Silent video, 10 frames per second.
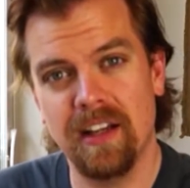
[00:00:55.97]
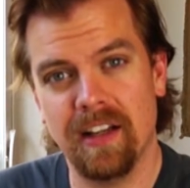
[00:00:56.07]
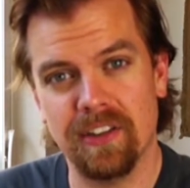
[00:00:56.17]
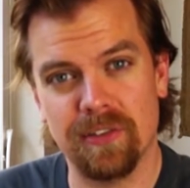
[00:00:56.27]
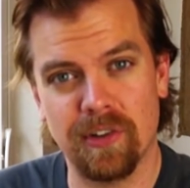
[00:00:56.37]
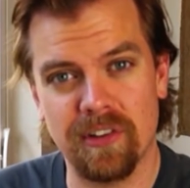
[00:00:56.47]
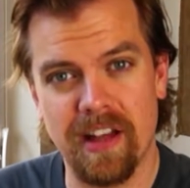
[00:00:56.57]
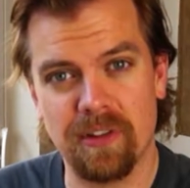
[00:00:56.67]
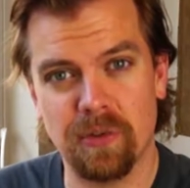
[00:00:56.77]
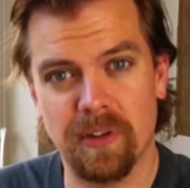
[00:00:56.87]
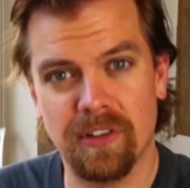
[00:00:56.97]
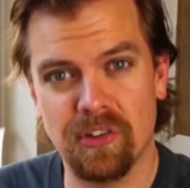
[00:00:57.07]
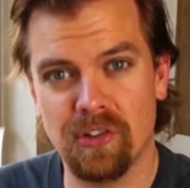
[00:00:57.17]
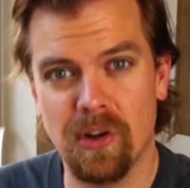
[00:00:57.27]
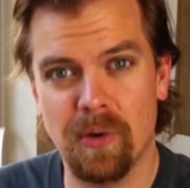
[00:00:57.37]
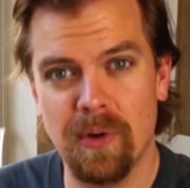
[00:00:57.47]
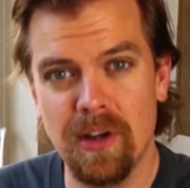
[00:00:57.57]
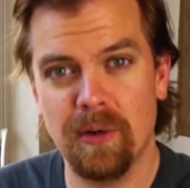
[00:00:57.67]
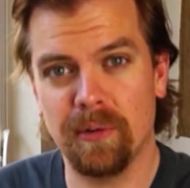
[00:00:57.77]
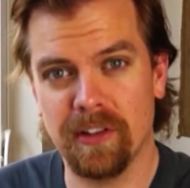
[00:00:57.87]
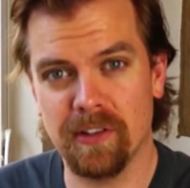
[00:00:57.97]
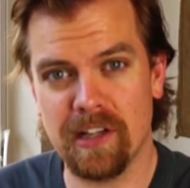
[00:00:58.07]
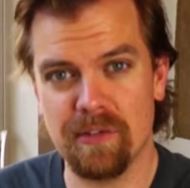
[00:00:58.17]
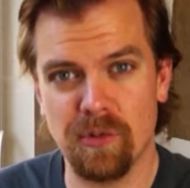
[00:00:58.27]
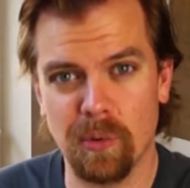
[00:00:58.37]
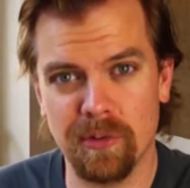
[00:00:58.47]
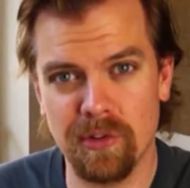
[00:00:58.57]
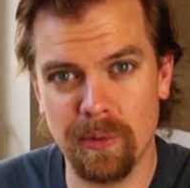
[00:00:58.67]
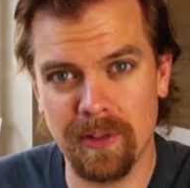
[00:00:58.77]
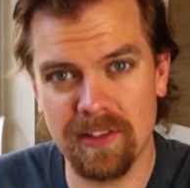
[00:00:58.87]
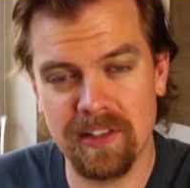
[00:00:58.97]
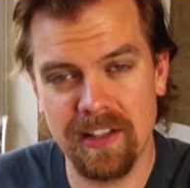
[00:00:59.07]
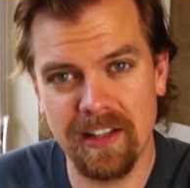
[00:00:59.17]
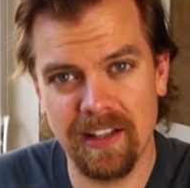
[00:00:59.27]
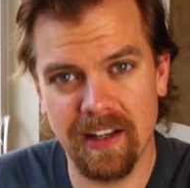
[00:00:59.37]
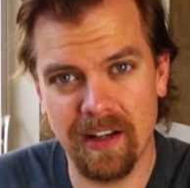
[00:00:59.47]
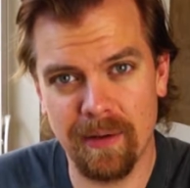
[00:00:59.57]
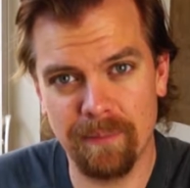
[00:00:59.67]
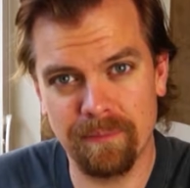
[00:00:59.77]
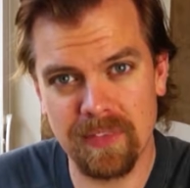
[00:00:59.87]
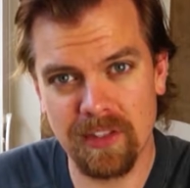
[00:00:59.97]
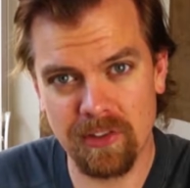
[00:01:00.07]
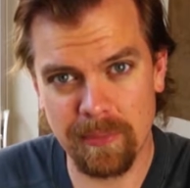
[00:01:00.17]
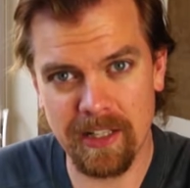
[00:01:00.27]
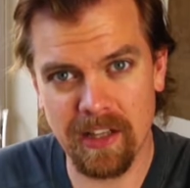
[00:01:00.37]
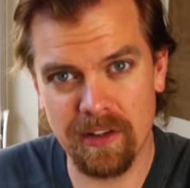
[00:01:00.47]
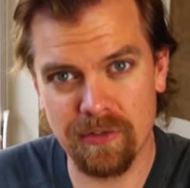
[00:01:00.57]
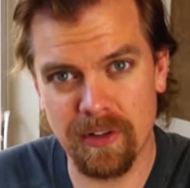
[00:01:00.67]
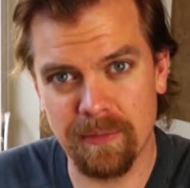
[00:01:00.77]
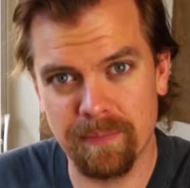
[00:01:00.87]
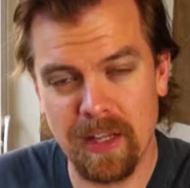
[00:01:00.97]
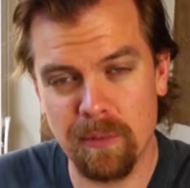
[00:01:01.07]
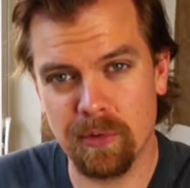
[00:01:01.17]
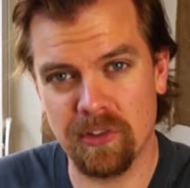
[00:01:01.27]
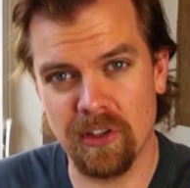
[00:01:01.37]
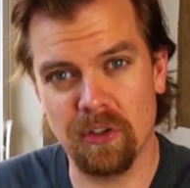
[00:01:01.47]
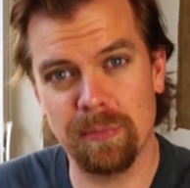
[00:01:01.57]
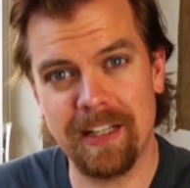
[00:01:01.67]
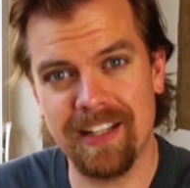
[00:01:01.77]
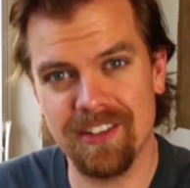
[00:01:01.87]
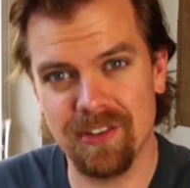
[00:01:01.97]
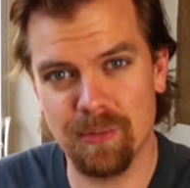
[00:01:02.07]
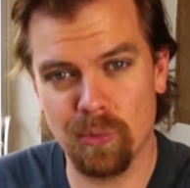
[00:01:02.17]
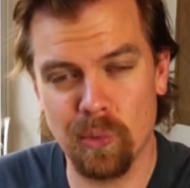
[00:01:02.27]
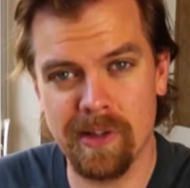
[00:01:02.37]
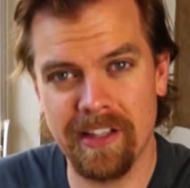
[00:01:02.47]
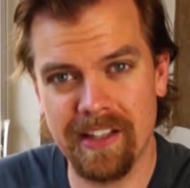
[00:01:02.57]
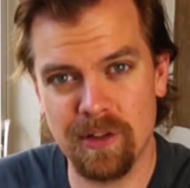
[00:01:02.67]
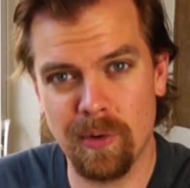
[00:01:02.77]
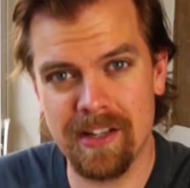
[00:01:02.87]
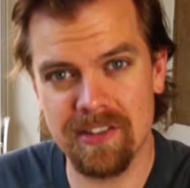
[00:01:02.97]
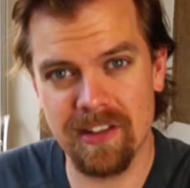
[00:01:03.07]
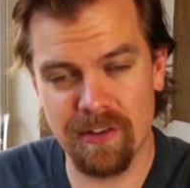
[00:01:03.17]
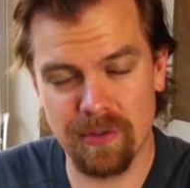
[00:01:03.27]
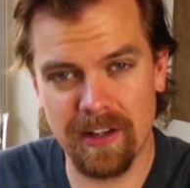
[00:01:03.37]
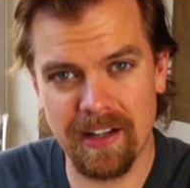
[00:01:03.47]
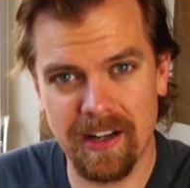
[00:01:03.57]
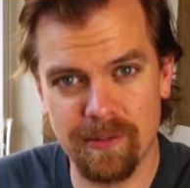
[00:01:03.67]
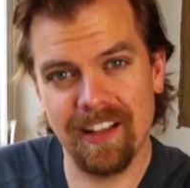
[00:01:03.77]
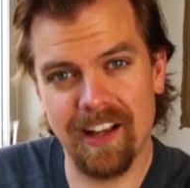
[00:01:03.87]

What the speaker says: It's the first natural on the show. Really looking forward to it. It's going to be a lot of fun. Brazil's making some really great stuff right now.